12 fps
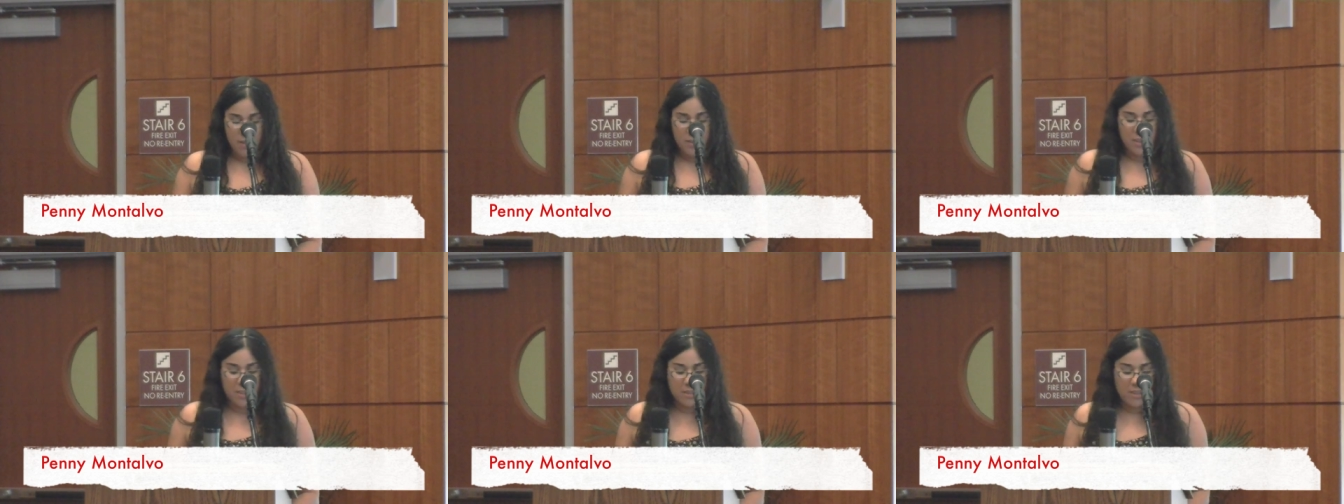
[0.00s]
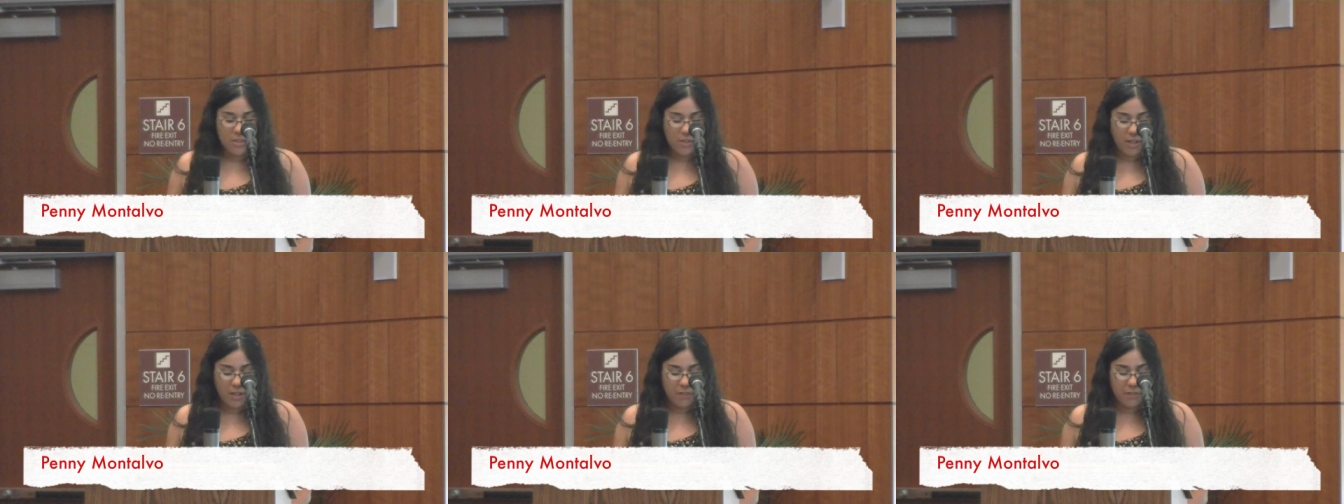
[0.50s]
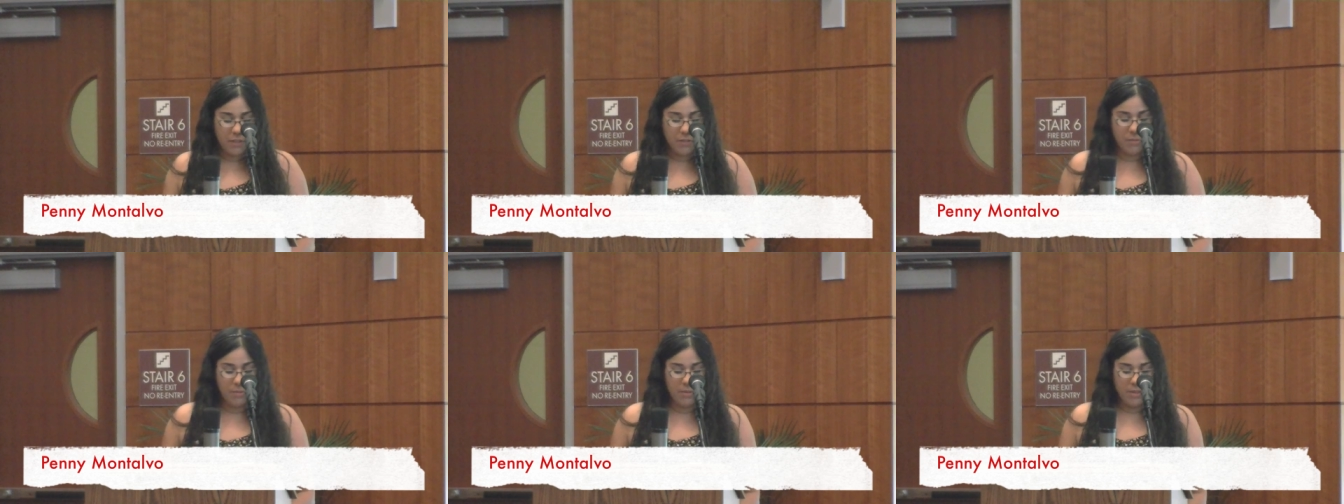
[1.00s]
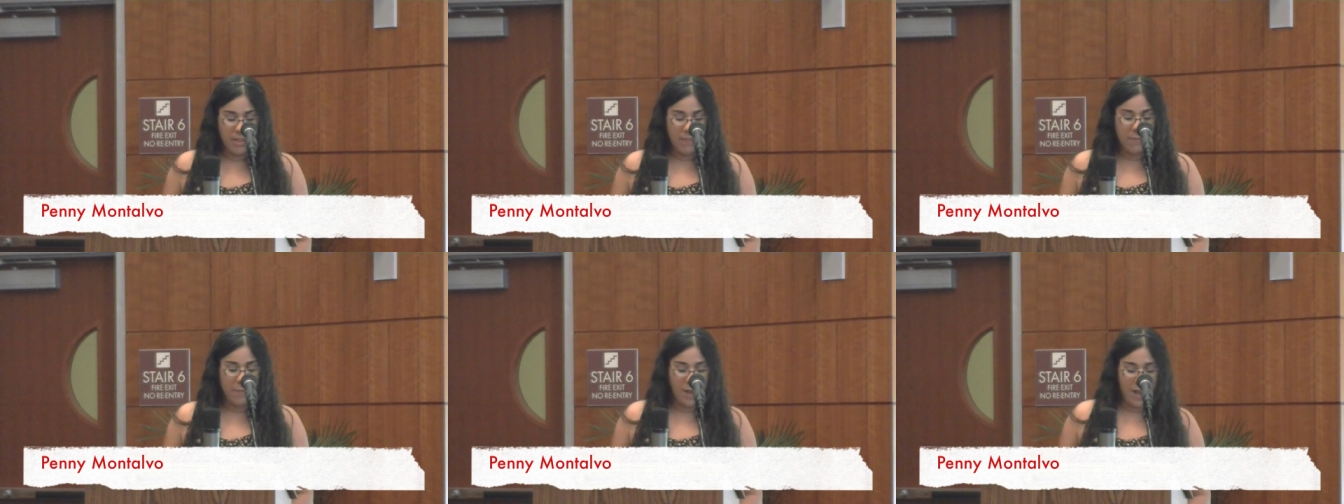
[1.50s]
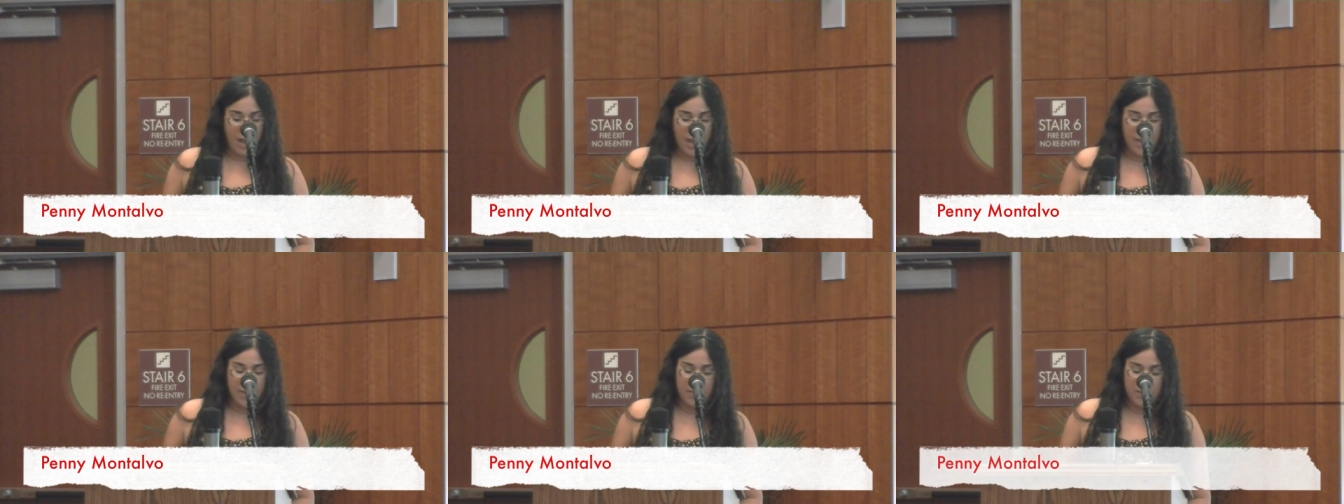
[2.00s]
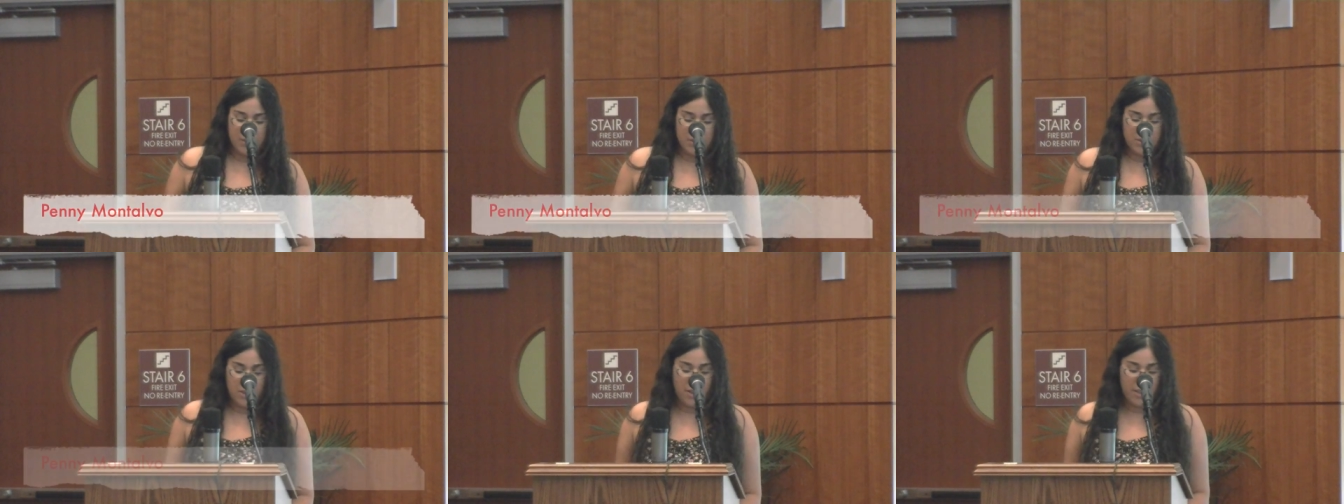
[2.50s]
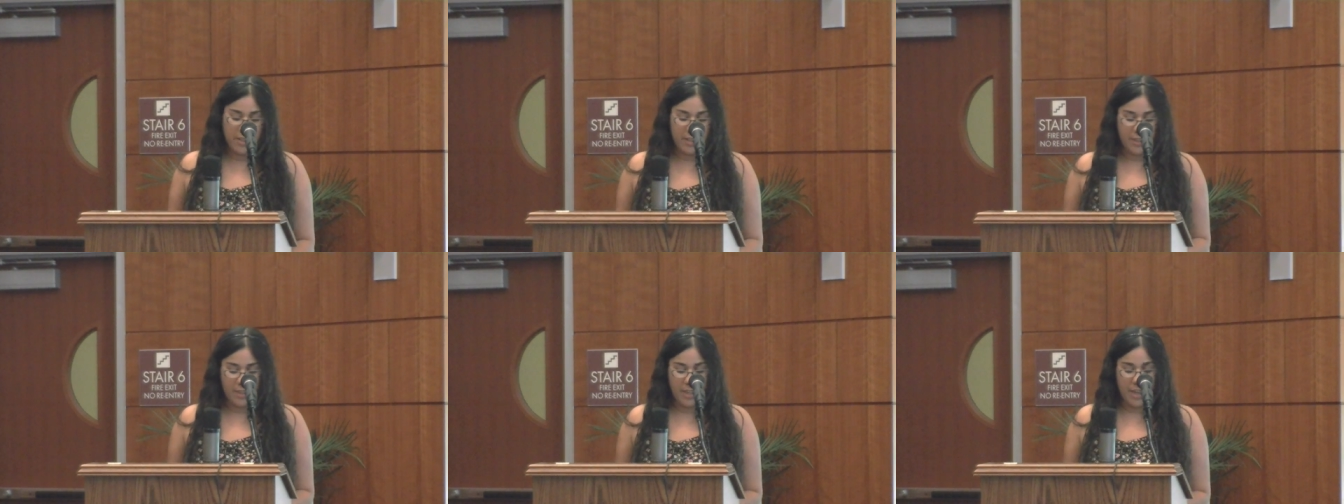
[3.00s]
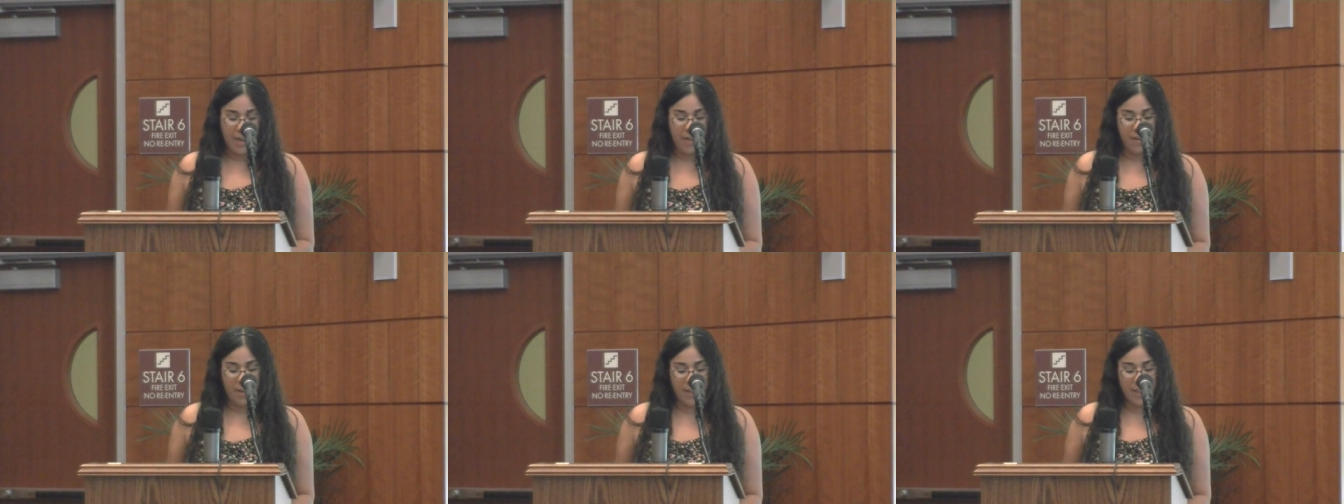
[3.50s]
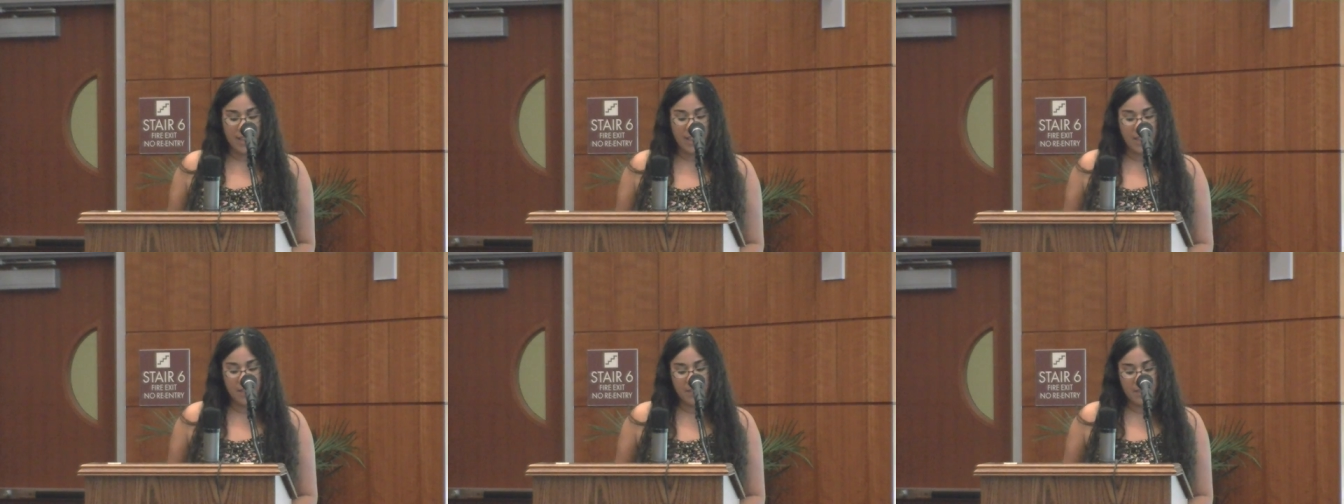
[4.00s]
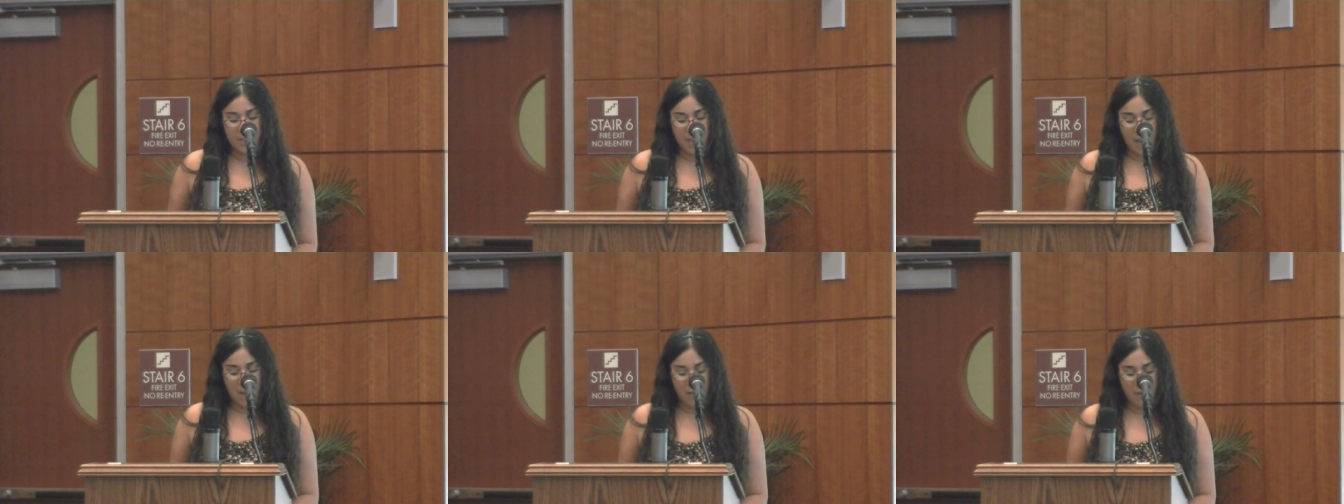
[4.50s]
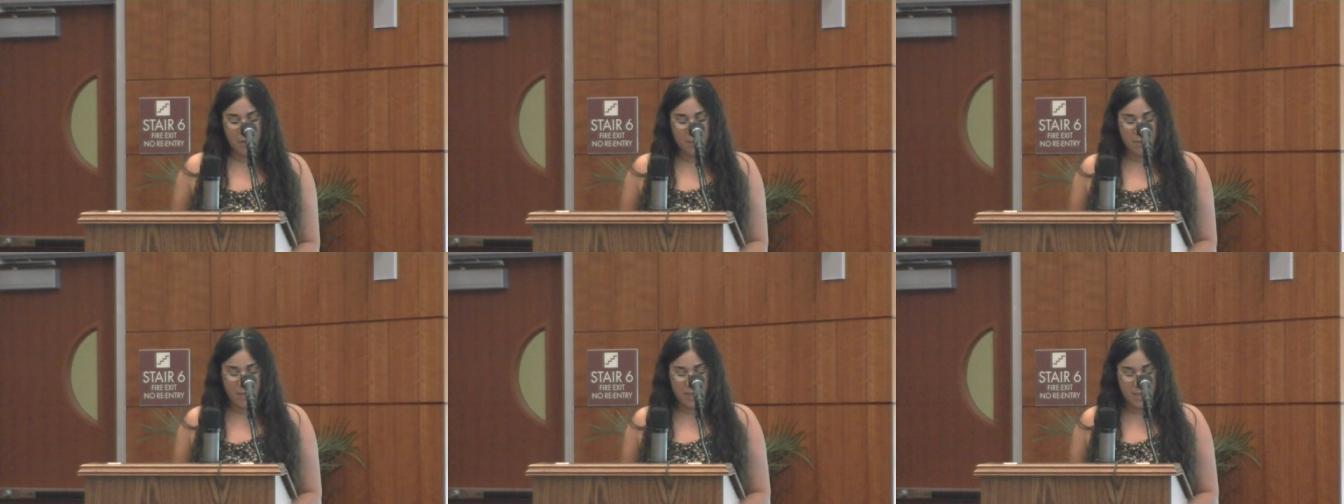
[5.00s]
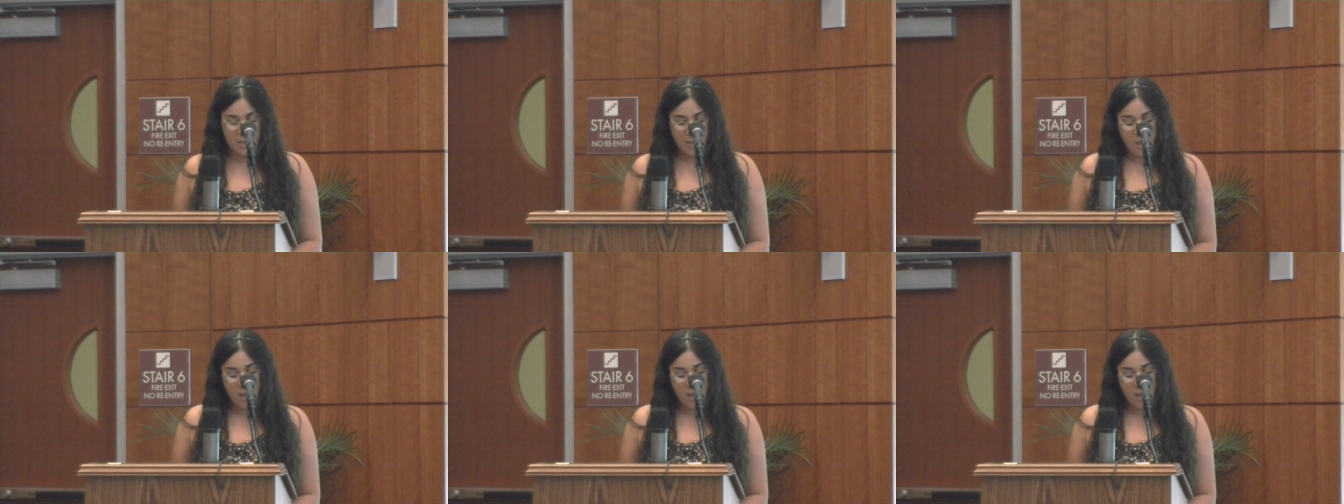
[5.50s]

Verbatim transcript: There's a trail of you left behind, circling in the air like leaves scattered in a breeze.